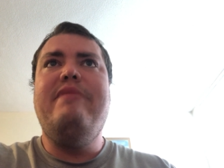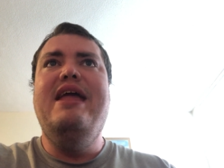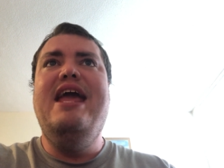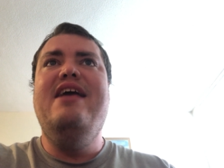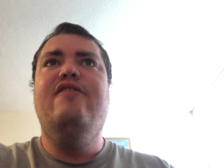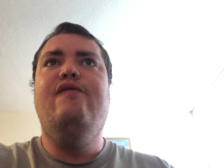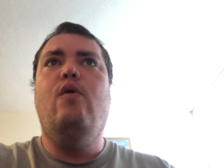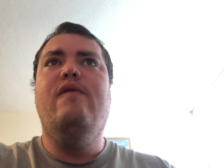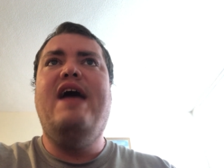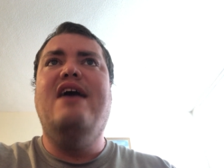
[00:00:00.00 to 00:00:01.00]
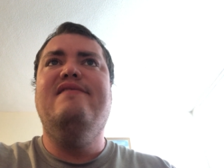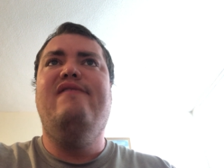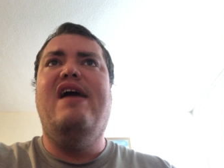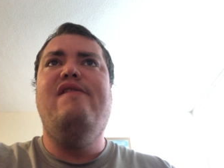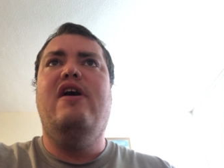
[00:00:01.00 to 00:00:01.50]
is
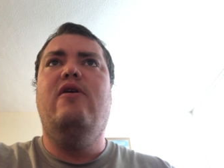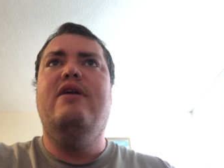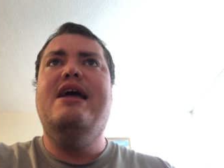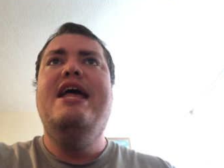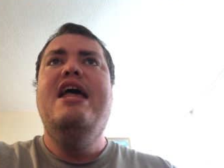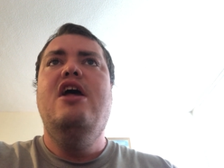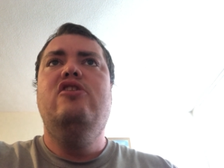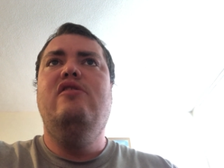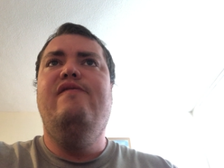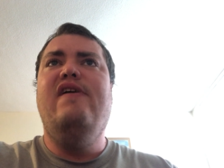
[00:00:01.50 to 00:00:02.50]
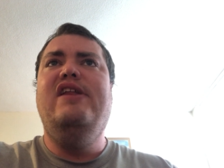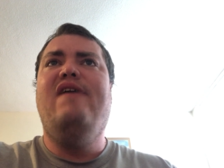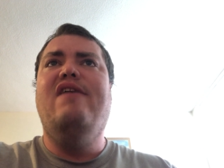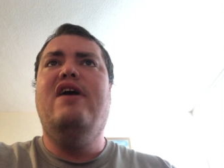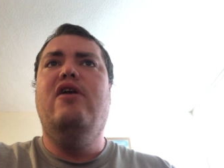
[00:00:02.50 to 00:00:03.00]
4,500 to
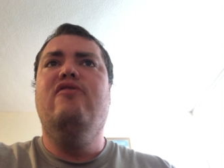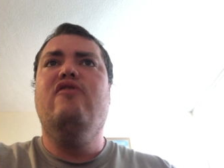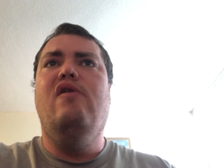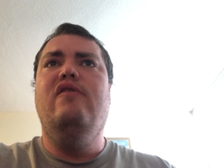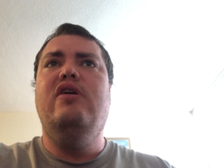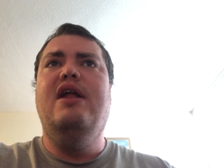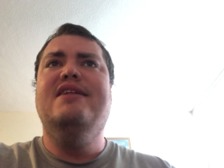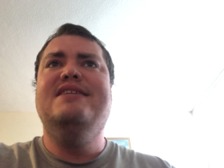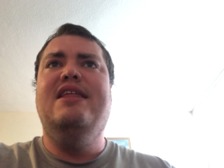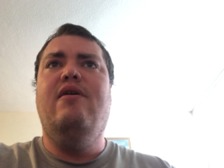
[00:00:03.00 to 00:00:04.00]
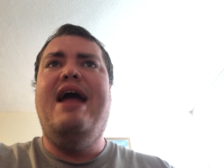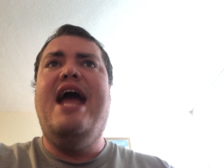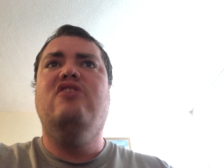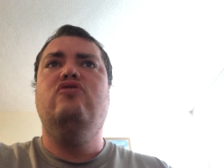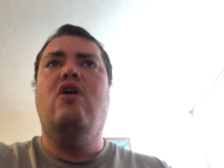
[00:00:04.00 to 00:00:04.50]
5,500 Scoville units. And their
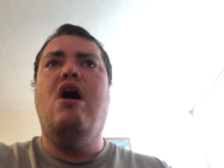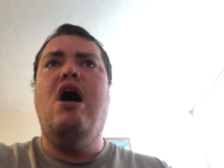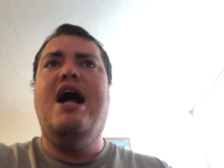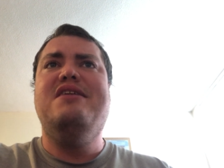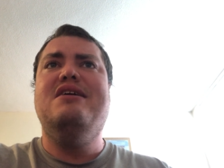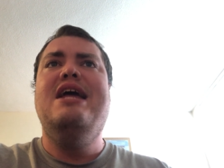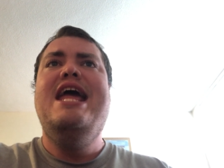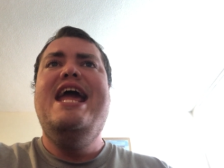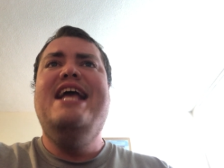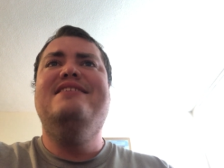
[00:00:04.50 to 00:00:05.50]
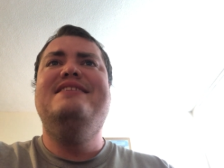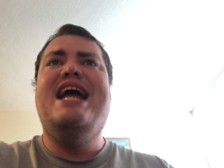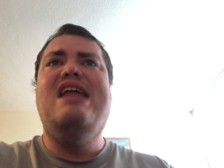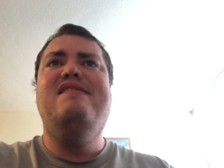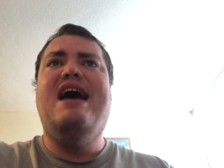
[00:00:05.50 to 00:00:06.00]
extra hot is
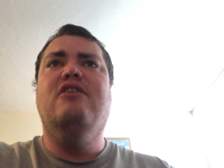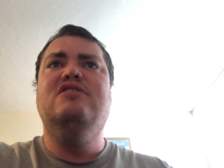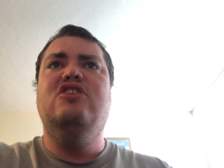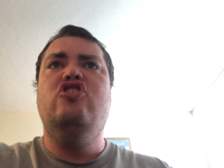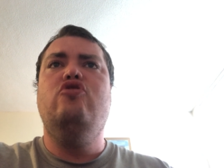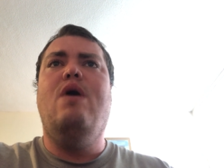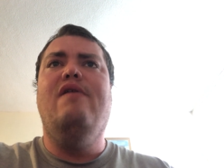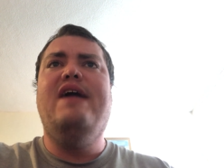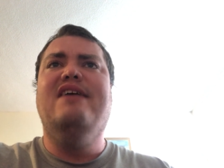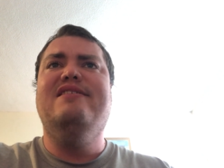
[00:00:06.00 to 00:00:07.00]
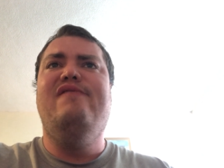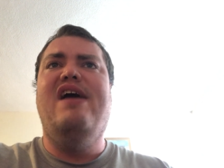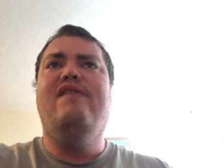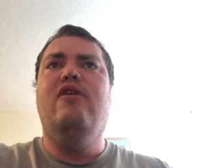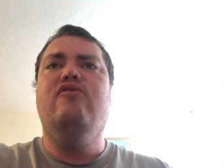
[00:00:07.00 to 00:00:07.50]
10,000 to
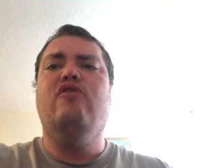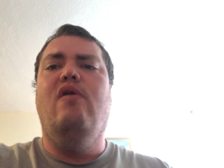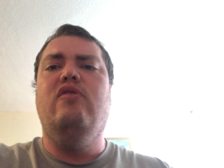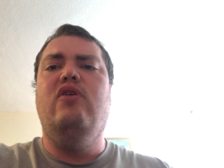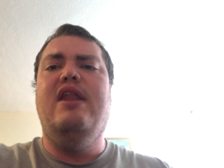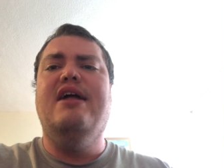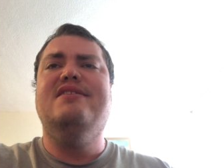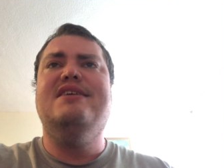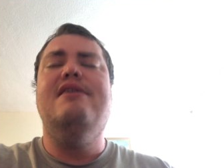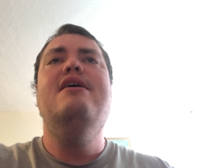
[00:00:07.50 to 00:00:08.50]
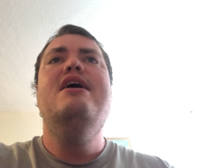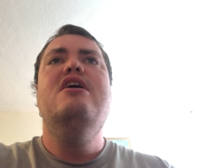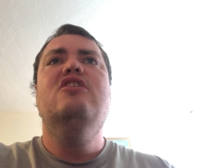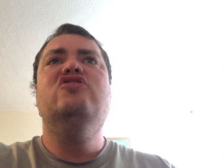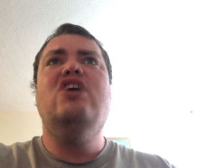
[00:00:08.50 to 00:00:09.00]
12,500 Scoville units.
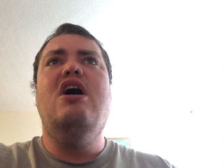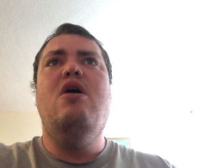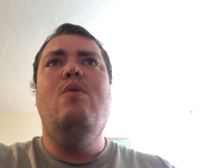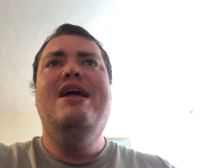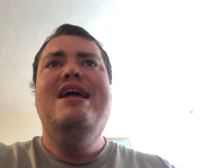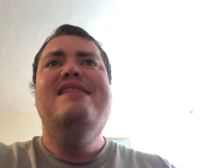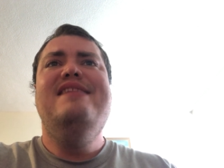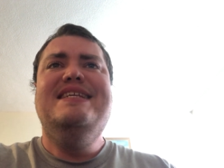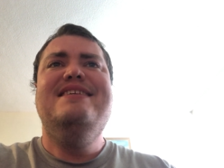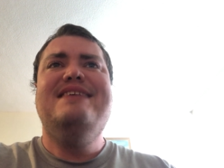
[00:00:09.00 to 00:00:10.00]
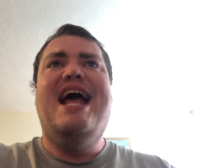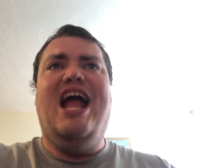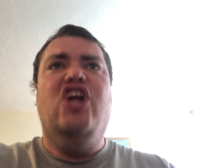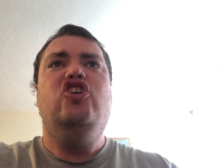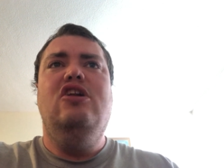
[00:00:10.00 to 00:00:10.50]
So this is
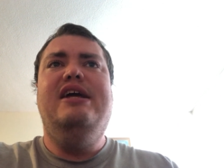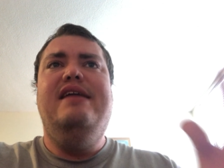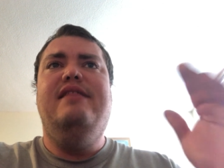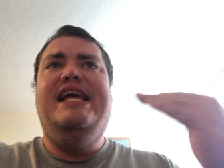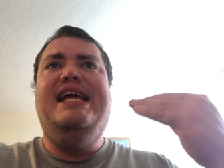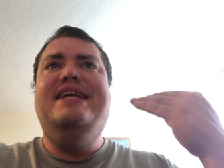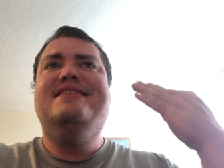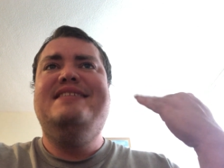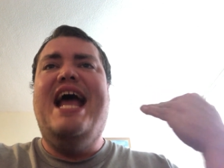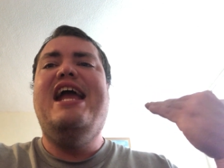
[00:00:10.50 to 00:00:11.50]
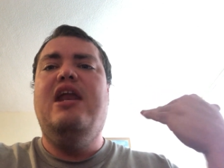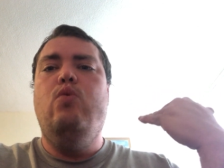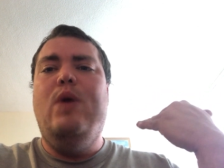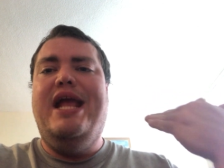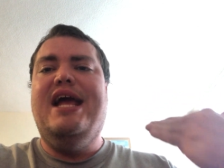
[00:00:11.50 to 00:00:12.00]
actually the second
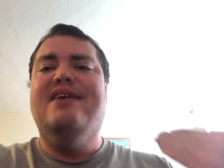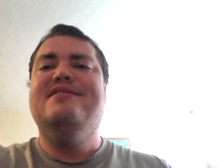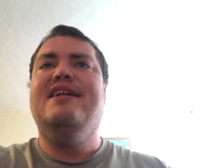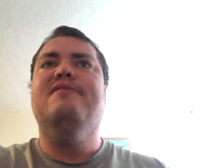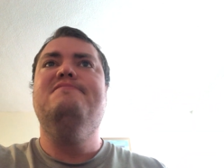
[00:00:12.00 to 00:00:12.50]
weakest.